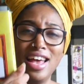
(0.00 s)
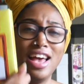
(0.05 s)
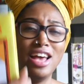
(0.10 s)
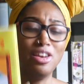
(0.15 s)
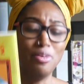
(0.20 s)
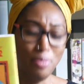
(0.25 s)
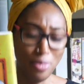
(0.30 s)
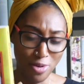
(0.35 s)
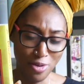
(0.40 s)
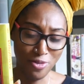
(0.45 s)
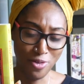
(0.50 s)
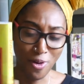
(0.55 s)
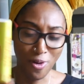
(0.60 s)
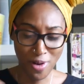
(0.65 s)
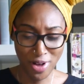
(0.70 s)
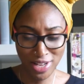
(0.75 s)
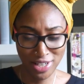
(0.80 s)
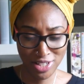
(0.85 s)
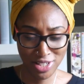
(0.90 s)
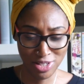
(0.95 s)
and move
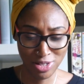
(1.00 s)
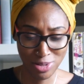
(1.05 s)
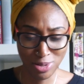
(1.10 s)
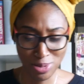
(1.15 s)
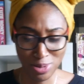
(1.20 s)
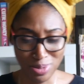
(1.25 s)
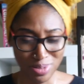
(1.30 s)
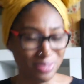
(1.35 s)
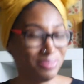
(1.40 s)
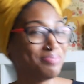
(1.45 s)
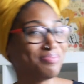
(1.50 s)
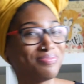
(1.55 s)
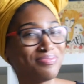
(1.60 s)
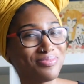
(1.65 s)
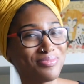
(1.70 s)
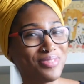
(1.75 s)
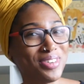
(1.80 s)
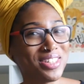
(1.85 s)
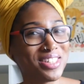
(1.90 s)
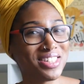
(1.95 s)
on to
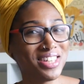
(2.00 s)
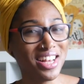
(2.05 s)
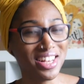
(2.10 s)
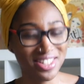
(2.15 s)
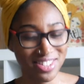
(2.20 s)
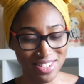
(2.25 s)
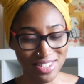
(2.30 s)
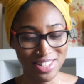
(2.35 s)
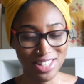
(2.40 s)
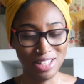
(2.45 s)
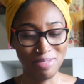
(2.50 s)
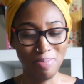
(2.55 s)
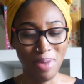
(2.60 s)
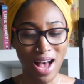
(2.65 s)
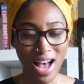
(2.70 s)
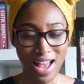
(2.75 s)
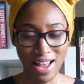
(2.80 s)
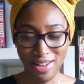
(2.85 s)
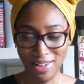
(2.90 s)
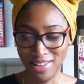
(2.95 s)
what's next on this
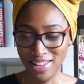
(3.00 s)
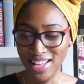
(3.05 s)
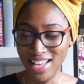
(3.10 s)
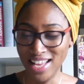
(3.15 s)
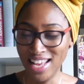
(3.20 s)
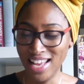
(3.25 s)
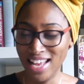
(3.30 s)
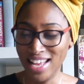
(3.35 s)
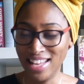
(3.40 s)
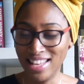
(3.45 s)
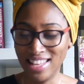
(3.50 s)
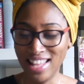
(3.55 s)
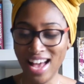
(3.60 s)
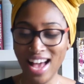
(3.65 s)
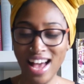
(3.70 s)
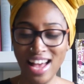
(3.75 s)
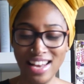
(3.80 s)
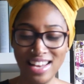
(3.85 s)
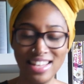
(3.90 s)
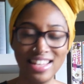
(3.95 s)
pile, and
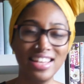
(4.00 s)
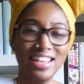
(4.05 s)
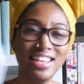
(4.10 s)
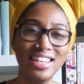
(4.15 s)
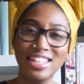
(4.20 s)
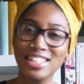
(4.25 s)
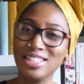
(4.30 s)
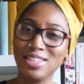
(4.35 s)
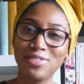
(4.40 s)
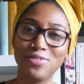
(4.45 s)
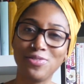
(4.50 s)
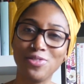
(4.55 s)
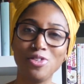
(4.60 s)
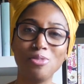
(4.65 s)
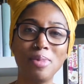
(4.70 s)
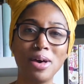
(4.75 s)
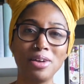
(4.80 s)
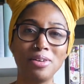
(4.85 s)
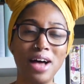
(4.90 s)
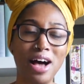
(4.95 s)
that is Full
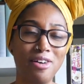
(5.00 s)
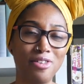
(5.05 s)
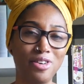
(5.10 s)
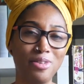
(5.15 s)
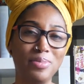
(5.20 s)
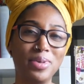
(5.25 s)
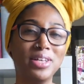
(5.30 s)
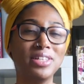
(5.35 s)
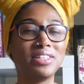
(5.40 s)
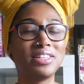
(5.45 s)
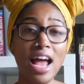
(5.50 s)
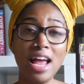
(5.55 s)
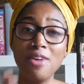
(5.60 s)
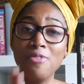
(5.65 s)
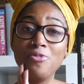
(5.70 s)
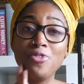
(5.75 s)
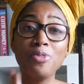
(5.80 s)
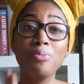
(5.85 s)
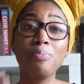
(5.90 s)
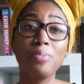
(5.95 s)
Metal Alchemist. I
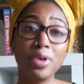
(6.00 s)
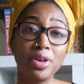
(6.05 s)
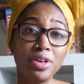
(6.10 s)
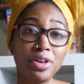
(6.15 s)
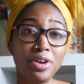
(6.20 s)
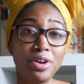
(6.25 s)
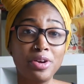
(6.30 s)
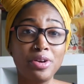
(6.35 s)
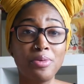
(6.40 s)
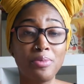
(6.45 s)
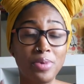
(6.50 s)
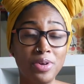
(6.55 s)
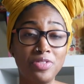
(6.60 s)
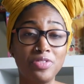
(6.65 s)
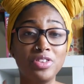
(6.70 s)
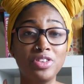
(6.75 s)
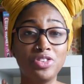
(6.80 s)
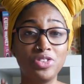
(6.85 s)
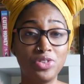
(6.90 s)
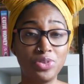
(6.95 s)
am familiar with
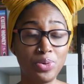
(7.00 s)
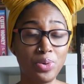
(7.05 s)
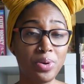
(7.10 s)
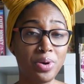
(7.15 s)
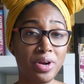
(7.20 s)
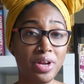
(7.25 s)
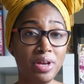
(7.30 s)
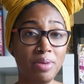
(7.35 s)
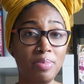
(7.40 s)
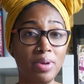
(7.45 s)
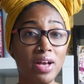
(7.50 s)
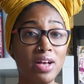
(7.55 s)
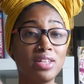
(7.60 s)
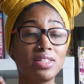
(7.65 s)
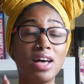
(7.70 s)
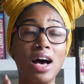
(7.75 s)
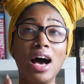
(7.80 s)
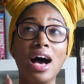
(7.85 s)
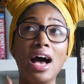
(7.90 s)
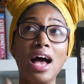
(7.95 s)
this story because
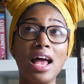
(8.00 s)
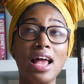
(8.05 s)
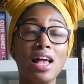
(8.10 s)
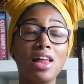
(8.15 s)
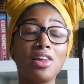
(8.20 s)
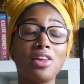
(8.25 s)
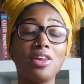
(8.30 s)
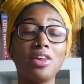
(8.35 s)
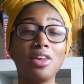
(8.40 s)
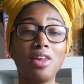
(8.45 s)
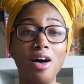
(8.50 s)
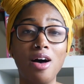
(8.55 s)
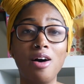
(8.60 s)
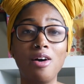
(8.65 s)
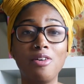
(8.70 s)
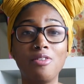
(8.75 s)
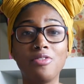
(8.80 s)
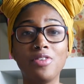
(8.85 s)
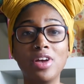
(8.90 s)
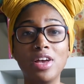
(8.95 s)
I
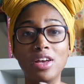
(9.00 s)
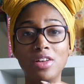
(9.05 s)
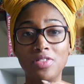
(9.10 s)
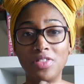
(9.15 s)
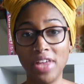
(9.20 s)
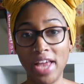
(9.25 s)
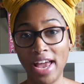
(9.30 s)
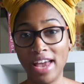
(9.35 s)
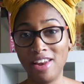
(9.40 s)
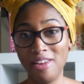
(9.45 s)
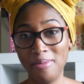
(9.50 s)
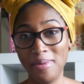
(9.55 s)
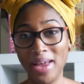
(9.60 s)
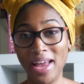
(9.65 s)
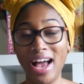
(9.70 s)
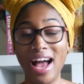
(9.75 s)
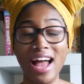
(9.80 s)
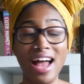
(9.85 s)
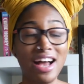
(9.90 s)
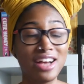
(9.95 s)
love the anime.
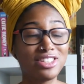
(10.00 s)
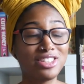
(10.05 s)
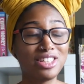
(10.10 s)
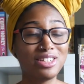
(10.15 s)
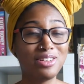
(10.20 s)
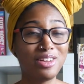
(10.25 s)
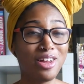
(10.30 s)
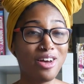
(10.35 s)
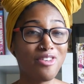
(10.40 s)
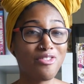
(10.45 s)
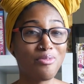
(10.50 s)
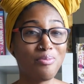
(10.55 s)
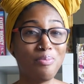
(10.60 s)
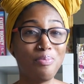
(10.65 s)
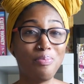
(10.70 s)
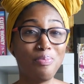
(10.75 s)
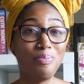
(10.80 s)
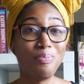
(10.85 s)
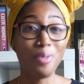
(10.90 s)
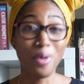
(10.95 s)
I actually love
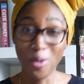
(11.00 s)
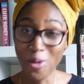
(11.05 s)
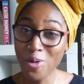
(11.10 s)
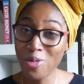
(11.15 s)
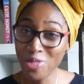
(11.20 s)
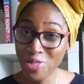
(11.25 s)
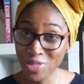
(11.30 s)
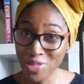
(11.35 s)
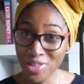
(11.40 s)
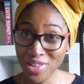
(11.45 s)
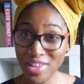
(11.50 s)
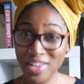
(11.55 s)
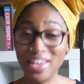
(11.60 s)
both